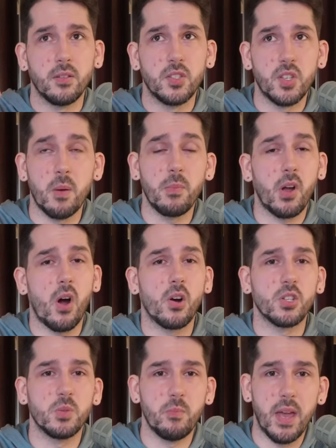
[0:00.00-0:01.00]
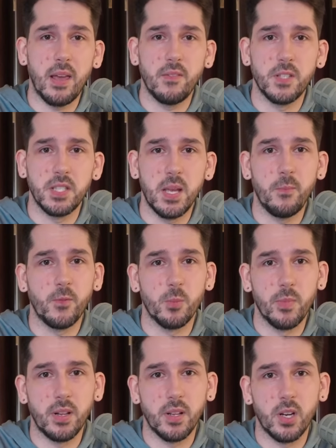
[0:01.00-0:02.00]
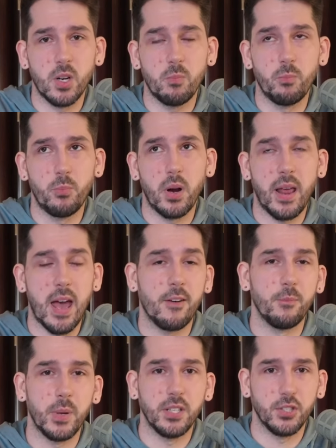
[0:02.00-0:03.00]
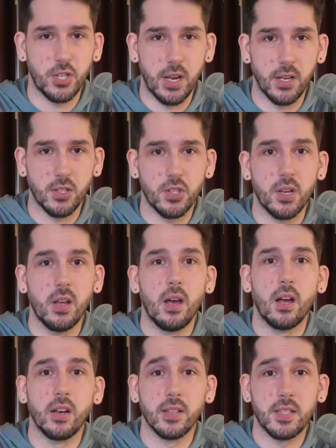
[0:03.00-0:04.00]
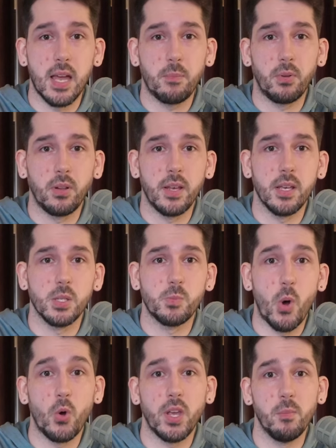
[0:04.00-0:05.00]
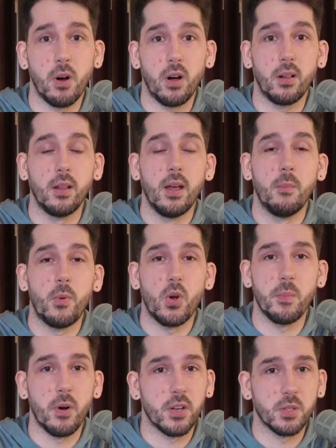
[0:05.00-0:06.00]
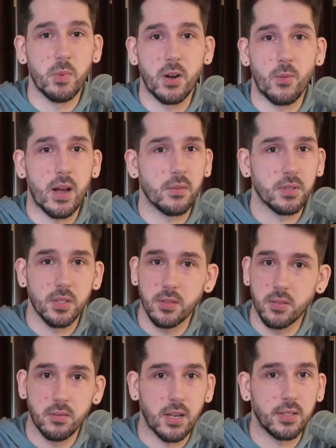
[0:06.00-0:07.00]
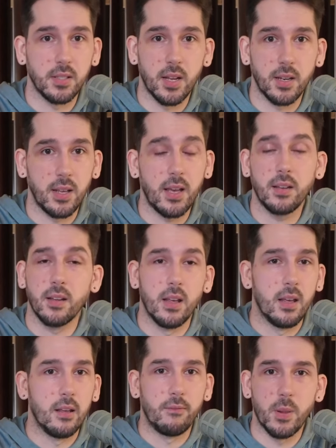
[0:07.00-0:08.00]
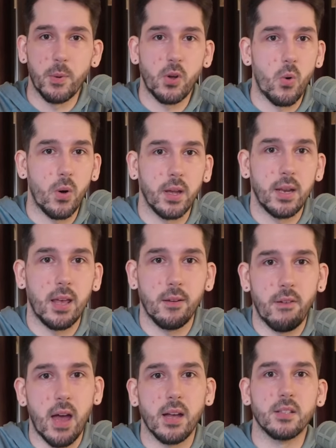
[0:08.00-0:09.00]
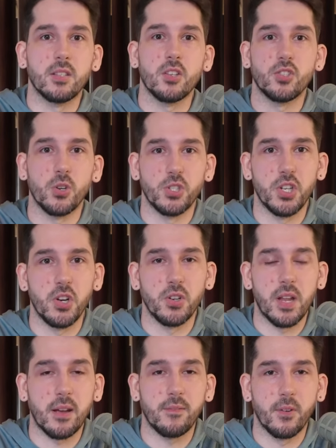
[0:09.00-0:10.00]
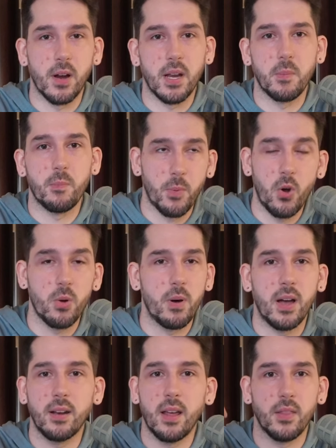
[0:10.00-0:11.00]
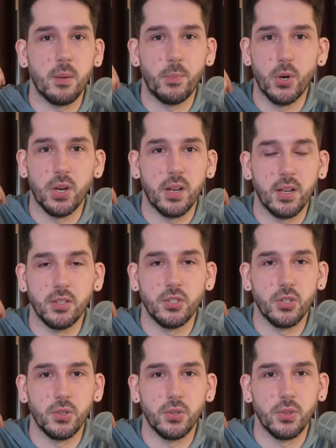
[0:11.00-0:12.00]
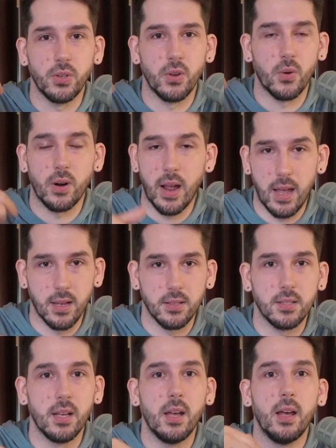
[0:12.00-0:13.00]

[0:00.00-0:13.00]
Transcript: some cards may seem familiar, but have been changed. An example is Pokeball. Pokeball has been around since 1998. Flip a coin, if heads, search in your deck for any Pokemon, and then put it into your hand.